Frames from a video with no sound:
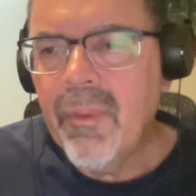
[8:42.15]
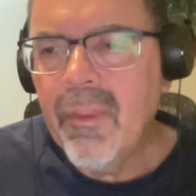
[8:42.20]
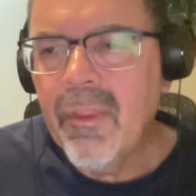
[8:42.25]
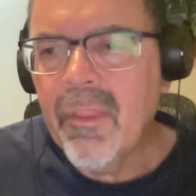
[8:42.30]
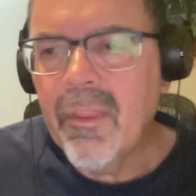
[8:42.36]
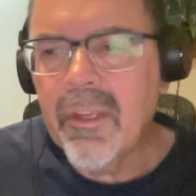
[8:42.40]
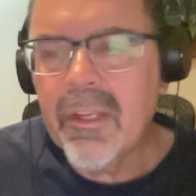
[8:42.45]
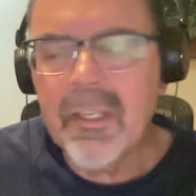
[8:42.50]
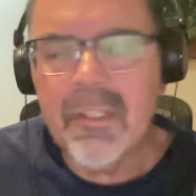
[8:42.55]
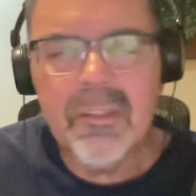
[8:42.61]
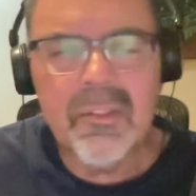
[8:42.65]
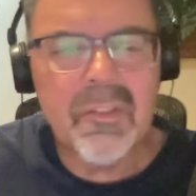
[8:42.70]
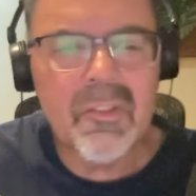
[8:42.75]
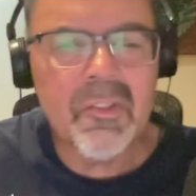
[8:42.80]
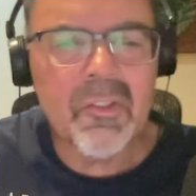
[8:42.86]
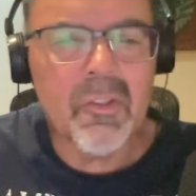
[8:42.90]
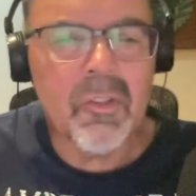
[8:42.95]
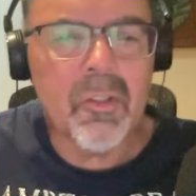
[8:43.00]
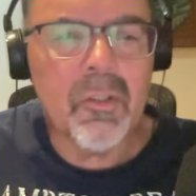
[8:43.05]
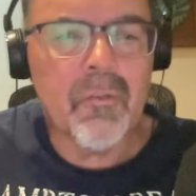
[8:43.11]
the
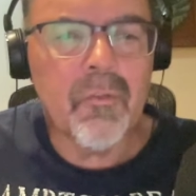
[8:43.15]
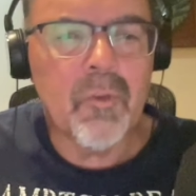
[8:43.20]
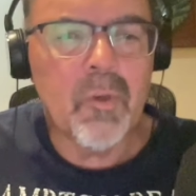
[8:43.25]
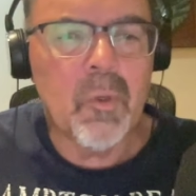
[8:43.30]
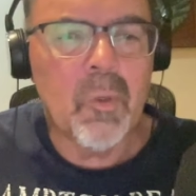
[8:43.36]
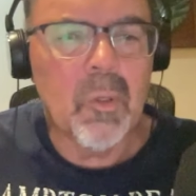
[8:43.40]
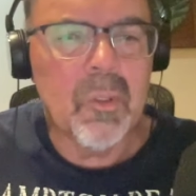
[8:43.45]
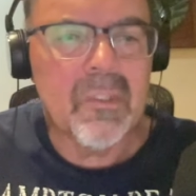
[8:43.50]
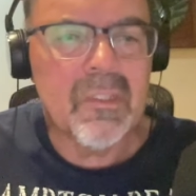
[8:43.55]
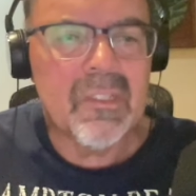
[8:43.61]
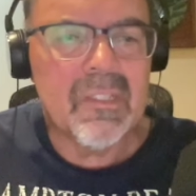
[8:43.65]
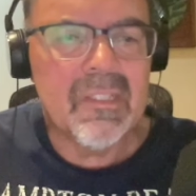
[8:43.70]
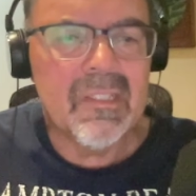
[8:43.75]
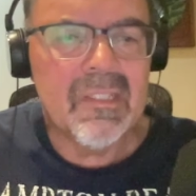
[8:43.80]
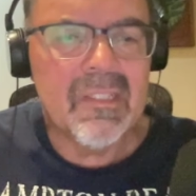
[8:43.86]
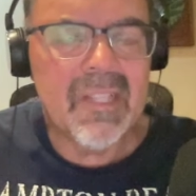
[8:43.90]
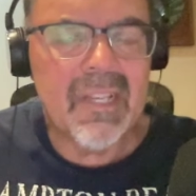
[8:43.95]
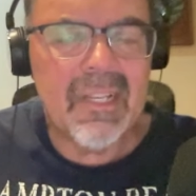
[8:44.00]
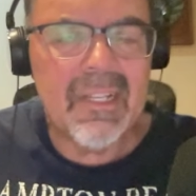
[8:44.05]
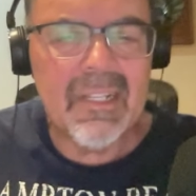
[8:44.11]
concern, of course,
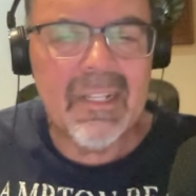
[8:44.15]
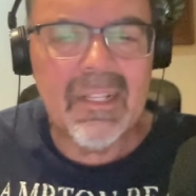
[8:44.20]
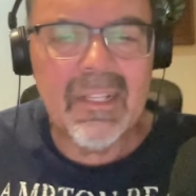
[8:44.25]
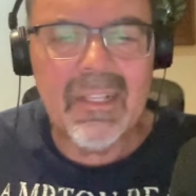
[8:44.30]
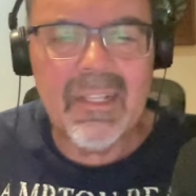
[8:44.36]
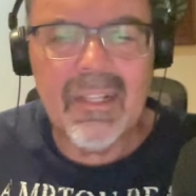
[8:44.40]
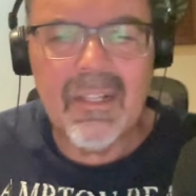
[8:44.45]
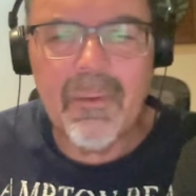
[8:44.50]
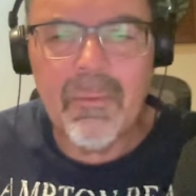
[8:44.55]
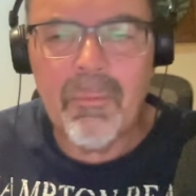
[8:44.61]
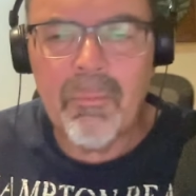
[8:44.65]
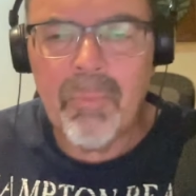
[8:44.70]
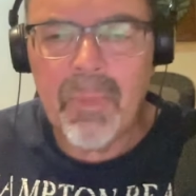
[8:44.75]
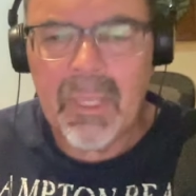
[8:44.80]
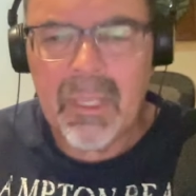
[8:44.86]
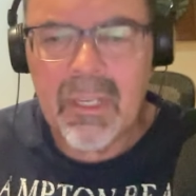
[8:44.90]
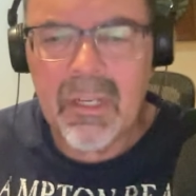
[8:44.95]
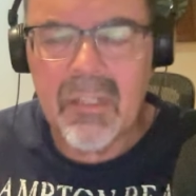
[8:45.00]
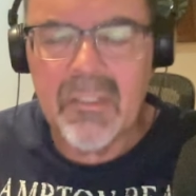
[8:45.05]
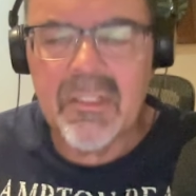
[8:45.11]
is that
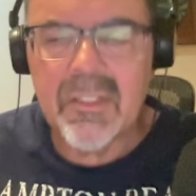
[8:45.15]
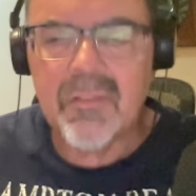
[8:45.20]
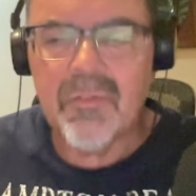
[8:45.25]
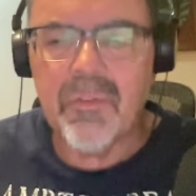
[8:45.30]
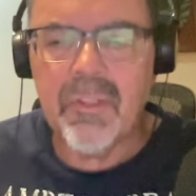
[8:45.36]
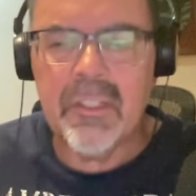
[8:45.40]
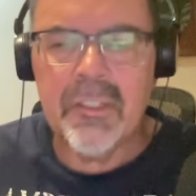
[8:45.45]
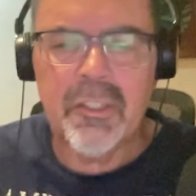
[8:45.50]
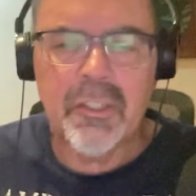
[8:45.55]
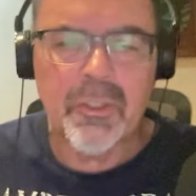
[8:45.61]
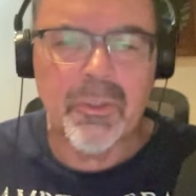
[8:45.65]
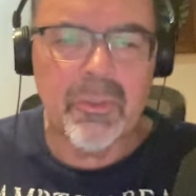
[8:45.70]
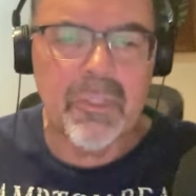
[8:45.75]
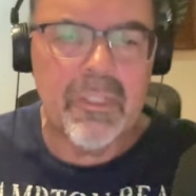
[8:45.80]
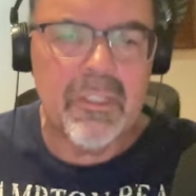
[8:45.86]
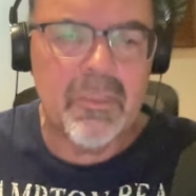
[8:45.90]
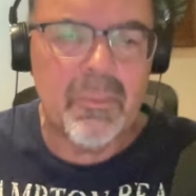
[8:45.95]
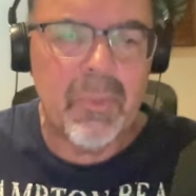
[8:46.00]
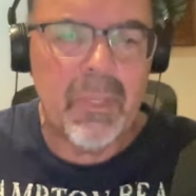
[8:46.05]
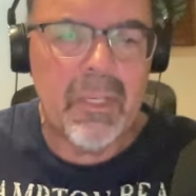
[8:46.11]
because of
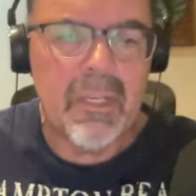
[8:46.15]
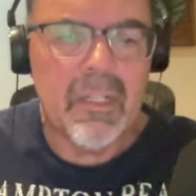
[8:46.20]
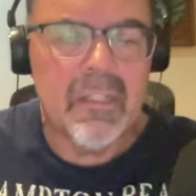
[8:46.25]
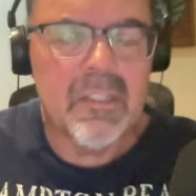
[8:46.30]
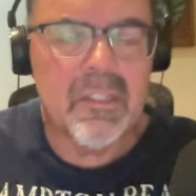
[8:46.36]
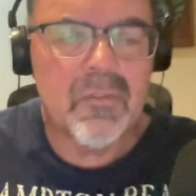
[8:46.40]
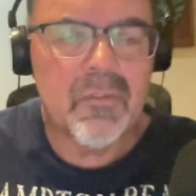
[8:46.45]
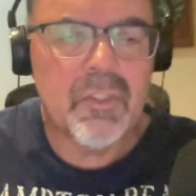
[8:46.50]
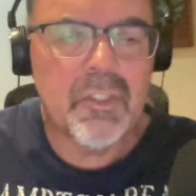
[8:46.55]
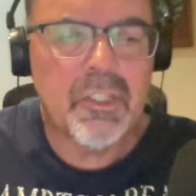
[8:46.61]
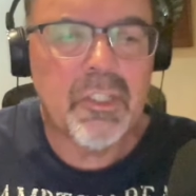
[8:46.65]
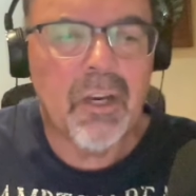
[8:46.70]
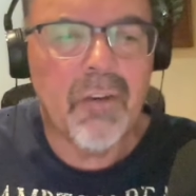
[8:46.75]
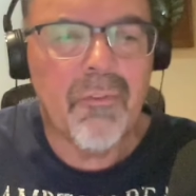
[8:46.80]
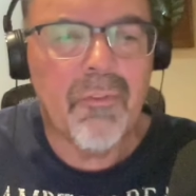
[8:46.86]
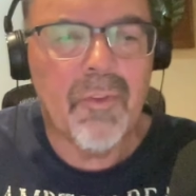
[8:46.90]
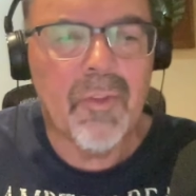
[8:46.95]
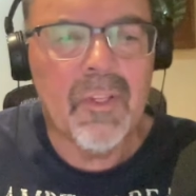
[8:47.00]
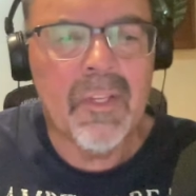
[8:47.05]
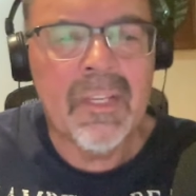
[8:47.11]
injuries, because of
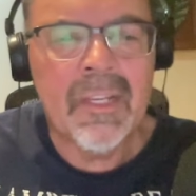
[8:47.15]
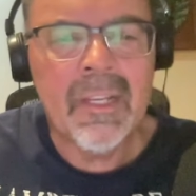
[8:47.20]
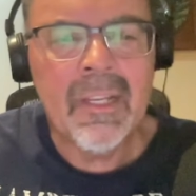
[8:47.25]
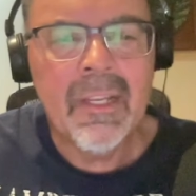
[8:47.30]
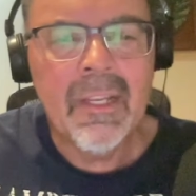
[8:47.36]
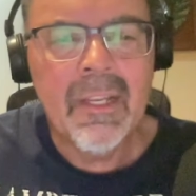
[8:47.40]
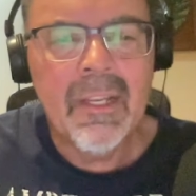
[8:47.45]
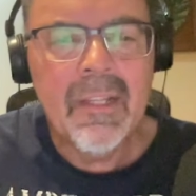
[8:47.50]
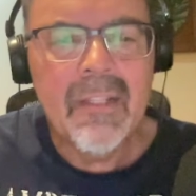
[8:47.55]
shuffling,